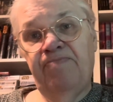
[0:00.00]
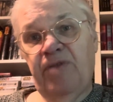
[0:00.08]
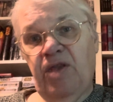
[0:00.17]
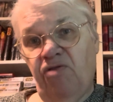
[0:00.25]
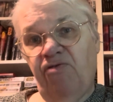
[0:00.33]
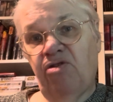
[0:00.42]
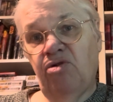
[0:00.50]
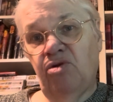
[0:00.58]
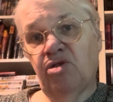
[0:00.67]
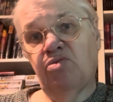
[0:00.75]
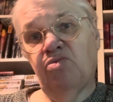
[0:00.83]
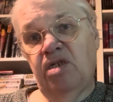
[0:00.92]
Now, of
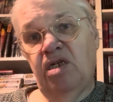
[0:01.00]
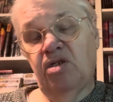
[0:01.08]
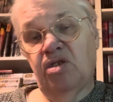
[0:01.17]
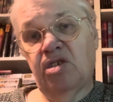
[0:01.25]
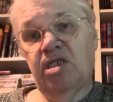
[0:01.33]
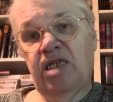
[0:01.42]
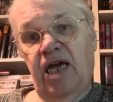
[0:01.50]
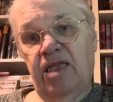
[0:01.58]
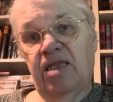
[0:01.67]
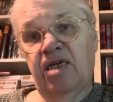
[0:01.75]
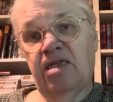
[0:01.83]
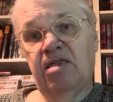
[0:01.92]
course, we
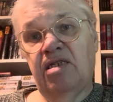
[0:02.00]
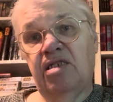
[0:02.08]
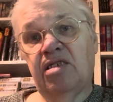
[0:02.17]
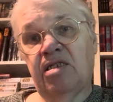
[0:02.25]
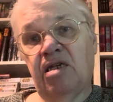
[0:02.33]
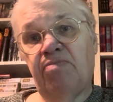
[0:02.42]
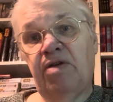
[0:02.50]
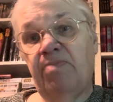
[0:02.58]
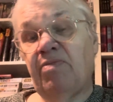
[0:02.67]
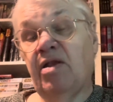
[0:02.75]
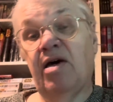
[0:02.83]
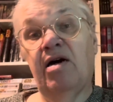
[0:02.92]
understand that these
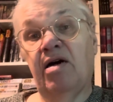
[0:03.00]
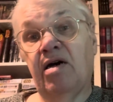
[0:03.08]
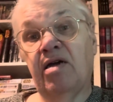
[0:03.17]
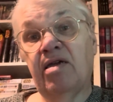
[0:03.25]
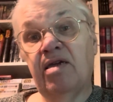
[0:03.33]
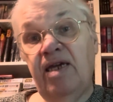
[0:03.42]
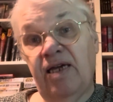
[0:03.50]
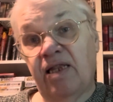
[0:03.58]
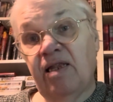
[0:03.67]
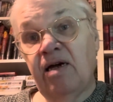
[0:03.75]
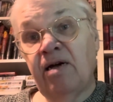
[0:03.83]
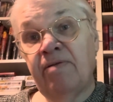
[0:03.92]
people are
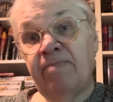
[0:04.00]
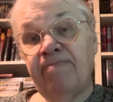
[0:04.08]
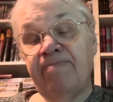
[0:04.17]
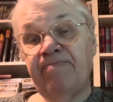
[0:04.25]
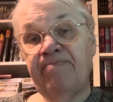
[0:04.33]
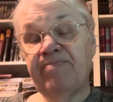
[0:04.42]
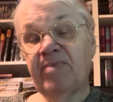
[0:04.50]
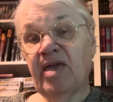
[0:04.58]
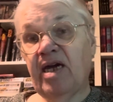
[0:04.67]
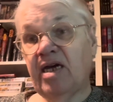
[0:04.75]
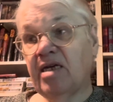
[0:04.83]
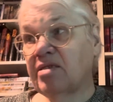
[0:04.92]
ill
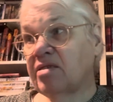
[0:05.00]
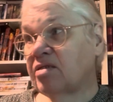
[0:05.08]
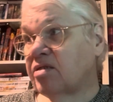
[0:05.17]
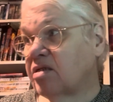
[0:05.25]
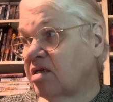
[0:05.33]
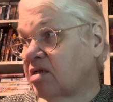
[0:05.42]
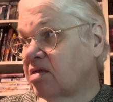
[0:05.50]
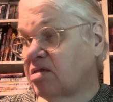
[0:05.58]
and uh,